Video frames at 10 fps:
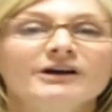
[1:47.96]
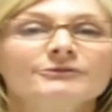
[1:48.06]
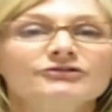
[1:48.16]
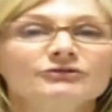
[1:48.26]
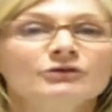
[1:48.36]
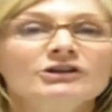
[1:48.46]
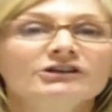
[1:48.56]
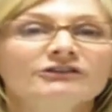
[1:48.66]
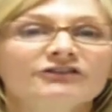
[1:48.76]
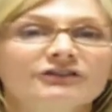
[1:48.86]
and why we should
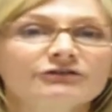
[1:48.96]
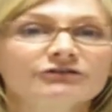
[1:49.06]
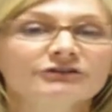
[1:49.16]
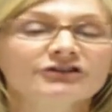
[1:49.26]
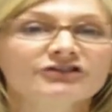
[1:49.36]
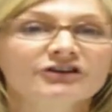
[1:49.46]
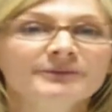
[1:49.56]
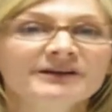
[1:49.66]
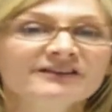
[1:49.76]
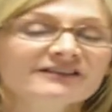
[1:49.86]
work on social
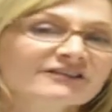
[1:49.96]
determinants